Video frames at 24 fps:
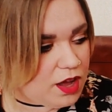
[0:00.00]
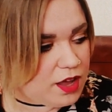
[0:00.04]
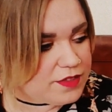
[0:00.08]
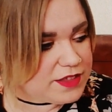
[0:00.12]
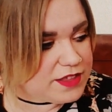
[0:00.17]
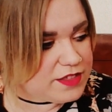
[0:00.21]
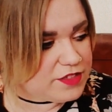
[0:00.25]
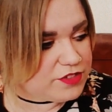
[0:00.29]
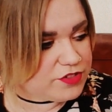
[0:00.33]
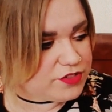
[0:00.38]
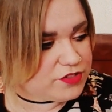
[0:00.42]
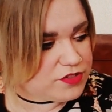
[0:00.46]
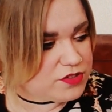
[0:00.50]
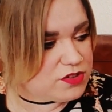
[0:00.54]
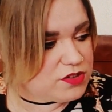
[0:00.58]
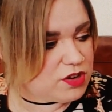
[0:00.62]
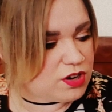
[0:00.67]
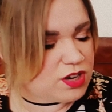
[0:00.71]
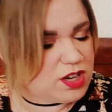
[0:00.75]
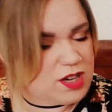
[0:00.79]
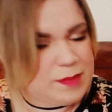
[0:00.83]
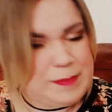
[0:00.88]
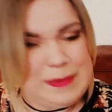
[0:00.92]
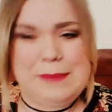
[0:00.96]
this is
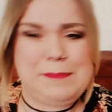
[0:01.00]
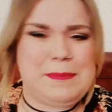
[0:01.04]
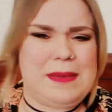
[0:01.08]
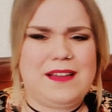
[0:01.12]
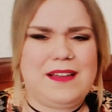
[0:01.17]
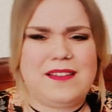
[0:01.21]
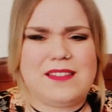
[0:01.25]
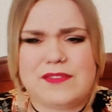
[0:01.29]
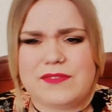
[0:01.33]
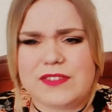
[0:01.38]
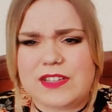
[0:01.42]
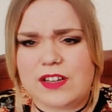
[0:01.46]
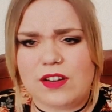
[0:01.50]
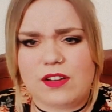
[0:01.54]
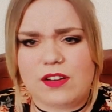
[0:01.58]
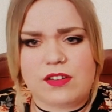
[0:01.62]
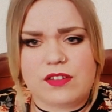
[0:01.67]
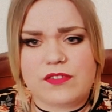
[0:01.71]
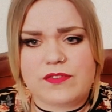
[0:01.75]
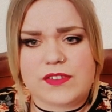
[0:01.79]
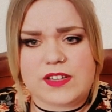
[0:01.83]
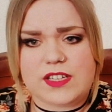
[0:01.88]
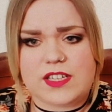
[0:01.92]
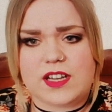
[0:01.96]
not going to be a massively
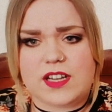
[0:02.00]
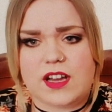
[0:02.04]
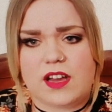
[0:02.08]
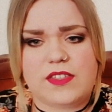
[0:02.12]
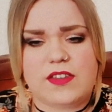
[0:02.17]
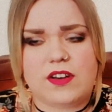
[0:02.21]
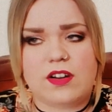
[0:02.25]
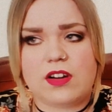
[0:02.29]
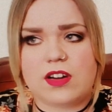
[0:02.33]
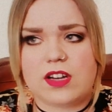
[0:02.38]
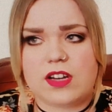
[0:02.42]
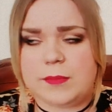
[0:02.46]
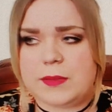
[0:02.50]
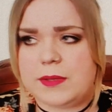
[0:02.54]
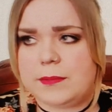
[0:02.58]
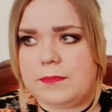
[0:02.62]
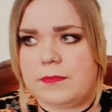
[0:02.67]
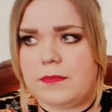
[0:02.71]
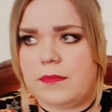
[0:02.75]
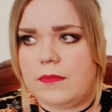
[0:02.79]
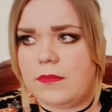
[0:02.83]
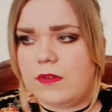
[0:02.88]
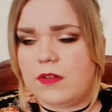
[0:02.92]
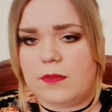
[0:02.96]
long video. They're not going to be
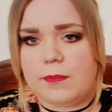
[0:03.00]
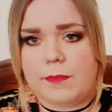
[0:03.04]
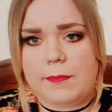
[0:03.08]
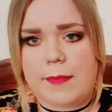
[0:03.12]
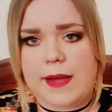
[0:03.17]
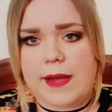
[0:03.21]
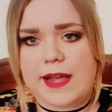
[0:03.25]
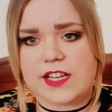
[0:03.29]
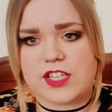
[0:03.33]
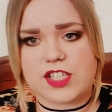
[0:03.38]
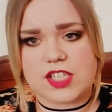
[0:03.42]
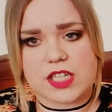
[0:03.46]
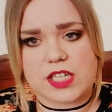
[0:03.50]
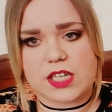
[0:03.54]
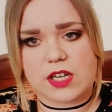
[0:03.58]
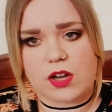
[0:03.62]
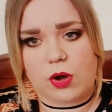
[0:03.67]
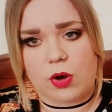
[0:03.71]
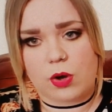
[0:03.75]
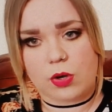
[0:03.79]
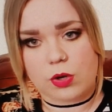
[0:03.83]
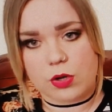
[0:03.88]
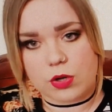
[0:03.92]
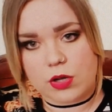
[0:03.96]
majorly
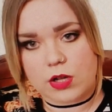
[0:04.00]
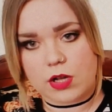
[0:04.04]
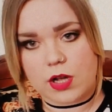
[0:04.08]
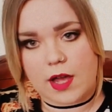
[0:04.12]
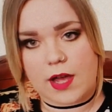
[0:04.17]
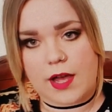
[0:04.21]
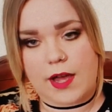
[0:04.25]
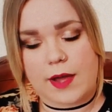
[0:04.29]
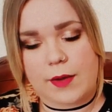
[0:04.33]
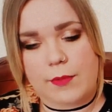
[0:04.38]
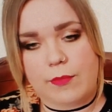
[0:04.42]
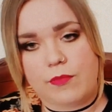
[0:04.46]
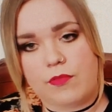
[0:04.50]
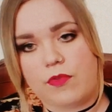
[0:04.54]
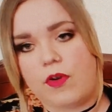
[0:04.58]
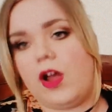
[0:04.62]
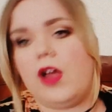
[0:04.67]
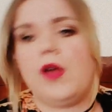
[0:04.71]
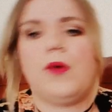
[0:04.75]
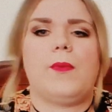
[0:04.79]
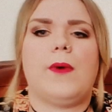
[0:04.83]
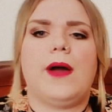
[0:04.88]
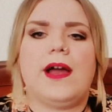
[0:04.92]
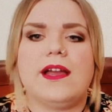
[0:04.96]
long
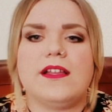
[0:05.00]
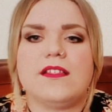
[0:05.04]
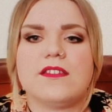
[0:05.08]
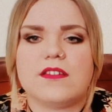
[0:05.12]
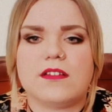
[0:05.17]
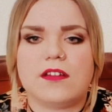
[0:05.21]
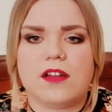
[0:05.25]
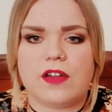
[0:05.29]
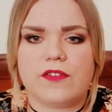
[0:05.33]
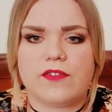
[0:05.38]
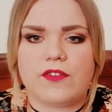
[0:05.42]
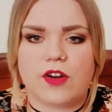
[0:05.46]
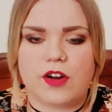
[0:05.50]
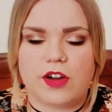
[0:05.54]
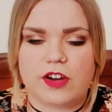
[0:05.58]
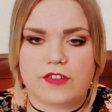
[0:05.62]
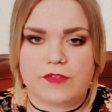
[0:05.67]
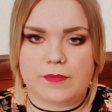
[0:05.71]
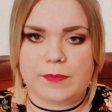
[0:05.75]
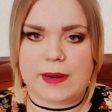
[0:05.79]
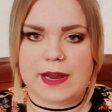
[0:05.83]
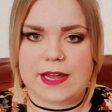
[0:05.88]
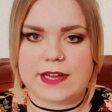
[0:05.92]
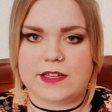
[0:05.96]
right away until I've kind
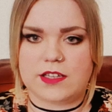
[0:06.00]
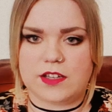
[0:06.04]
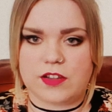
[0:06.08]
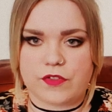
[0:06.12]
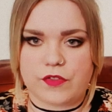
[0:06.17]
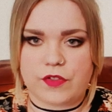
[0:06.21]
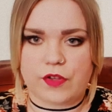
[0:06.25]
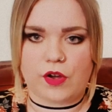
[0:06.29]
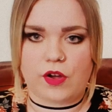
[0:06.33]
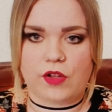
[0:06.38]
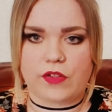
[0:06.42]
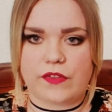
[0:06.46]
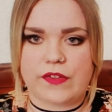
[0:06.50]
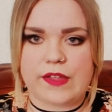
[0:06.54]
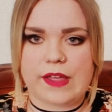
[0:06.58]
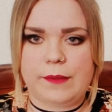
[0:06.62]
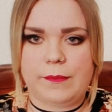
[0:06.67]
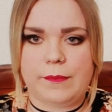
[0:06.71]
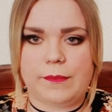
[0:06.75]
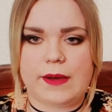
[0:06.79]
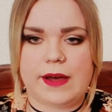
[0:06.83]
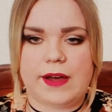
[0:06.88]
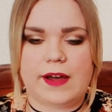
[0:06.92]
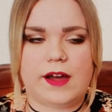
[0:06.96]
of planned the
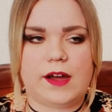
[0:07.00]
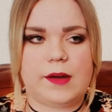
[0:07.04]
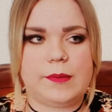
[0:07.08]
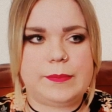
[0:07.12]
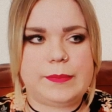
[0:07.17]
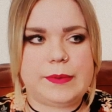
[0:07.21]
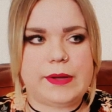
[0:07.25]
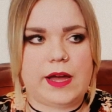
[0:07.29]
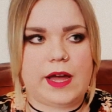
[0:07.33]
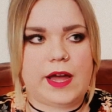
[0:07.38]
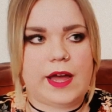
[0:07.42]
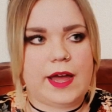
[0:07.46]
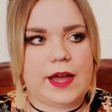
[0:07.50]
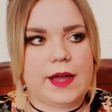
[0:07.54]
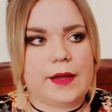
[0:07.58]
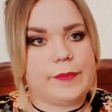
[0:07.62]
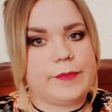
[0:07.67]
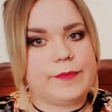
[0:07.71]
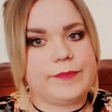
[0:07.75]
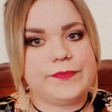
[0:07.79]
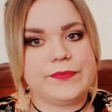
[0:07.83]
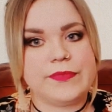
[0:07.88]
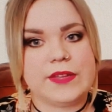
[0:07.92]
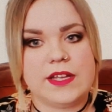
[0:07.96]
content better, but
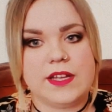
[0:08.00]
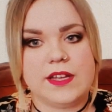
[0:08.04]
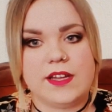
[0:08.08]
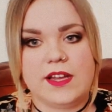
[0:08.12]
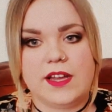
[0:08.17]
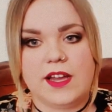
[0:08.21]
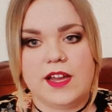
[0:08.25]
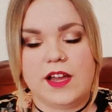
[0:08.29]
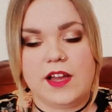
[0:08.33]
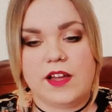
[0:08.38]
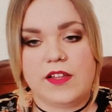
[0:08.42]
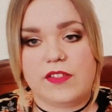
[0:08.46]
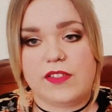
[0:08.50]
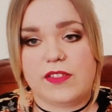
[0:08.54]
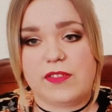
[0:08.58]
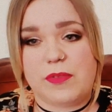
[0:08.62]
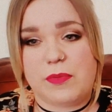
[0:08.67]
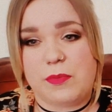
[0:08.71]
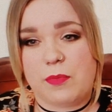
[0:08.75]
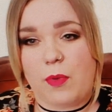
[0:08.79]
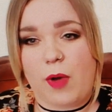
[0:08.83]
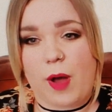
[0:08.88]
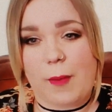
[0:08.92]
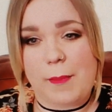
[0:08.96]

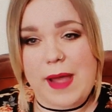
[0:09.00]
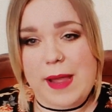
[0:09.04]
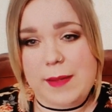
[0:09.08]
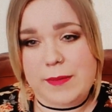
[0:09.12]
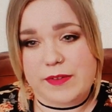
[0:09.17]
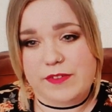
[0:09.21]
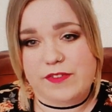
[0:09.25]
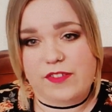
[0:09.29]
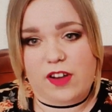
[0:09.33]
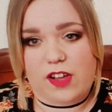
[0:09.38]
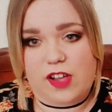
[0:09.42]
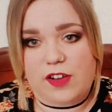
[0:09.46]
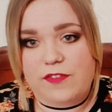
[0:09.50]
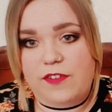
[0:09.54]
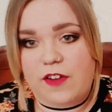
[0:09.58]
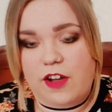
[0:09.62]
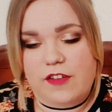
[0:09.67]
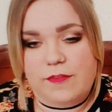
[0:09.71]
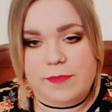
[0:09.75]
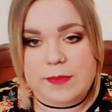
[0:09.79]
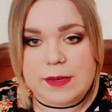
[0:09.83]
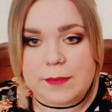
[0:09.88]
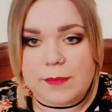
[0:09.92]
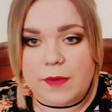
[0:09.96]
I'm aiming for like a
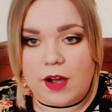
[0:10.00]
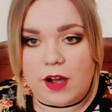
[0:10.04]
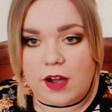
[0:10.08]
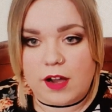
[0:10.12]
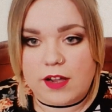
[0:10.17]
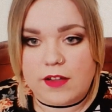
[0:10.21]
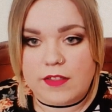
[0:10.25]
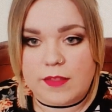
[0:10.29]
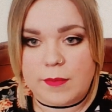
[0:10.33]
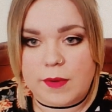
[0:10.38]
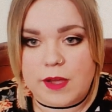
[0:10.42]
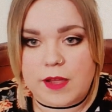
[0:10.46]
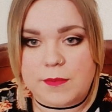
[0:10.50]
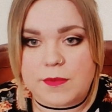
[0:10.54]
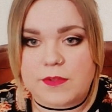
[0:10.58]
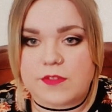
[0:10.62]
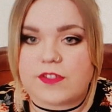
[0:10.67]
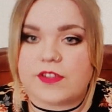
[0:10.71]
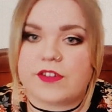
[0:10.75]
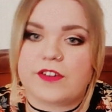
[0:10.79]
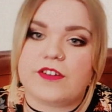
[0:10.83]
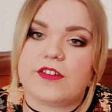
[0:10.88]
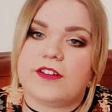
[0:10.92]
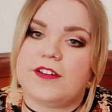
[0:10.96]
5-minute mark at the moment,
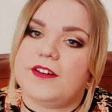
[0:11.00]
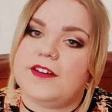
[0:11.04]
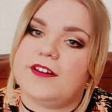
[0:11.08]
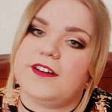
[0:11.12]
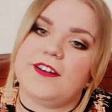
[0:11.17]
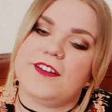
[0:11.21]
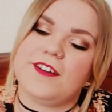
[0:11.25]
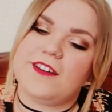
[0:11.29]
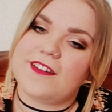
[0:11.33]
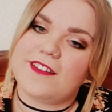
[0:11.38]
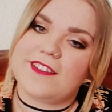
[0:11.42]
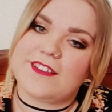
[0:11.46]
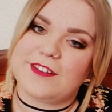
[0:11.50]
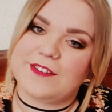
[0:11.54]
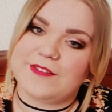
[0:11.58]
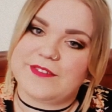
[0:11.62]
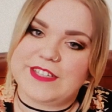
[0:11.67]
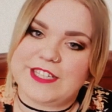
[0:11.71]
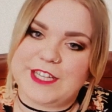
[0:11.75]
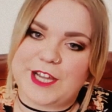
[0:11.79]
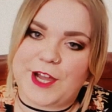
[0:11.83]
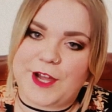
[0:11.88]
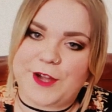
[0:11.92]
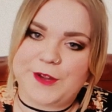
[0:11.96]
so you've got a nice little
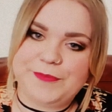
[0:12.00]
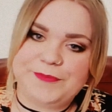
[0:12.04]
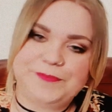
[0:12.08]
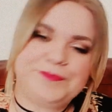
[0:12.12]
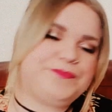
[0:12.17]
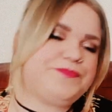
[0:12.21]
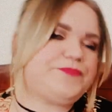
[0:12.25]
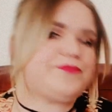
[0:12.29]
video